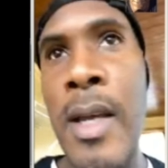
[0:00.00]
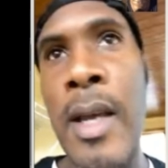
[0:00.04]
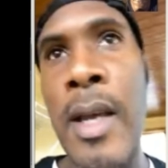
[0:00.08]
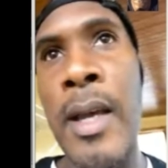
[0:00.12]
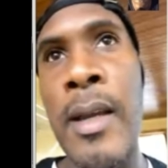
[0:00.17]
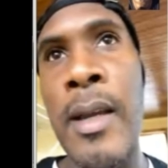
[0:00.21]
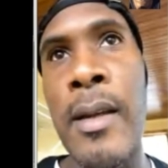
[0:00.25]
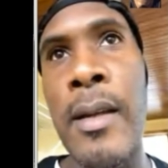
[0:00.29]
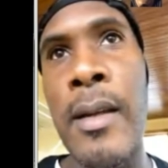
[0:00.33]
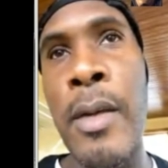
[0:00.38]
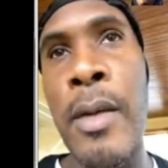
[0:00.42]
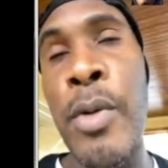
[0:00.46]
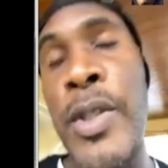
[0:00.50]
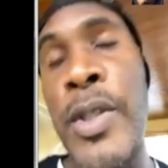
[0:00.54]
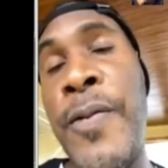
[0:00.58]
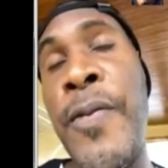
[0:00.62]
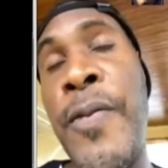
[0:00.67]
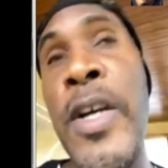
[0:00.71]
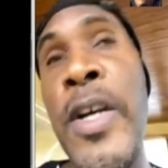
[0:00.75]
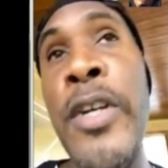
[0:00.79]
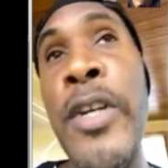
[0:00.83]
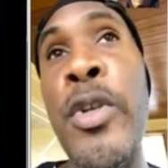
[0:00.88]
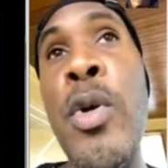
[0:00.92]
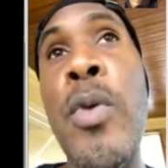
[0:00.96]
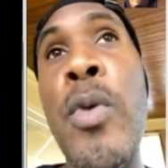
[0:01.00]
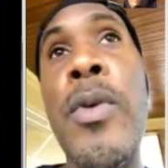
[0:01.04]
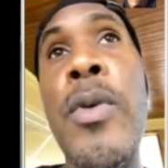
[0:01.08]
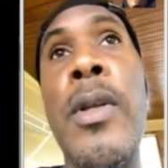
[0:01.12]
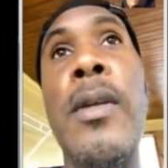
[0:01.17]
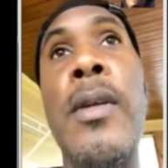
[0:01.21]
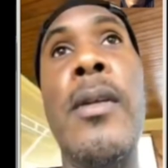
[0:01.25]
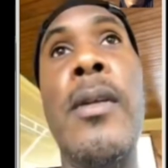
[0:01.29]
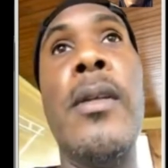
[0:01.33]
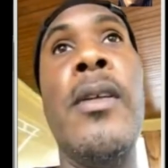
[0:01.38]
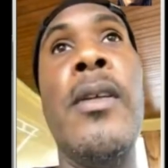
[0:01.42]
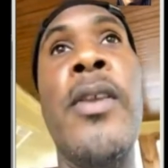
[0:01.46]
and it was fun doing
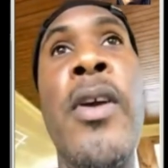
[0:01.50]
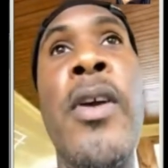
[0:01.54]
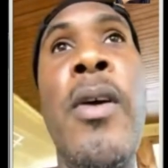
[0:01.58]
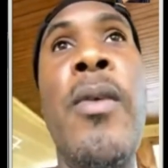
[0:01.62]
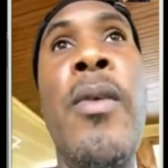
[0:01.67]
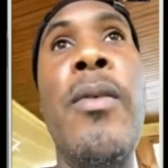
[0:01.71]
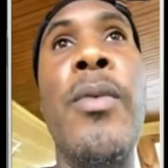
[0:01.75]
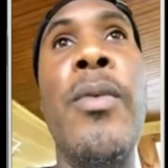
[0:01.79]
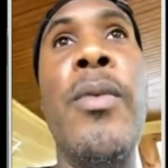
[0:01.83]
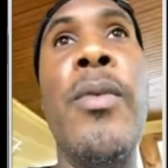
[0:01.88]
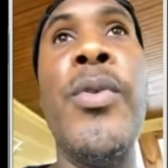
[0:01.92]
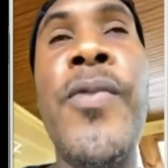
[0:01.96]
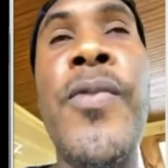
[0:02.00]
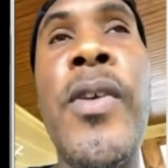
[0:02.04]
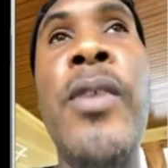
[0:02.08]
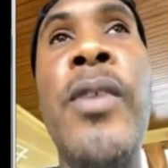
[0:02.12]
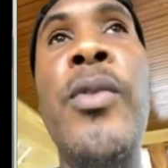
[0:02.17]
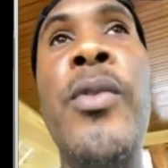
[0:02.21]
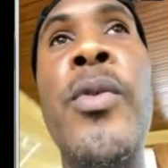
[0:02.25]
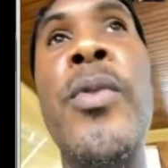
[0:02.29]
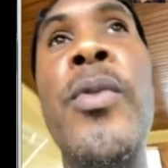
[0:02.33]
it. It was fun.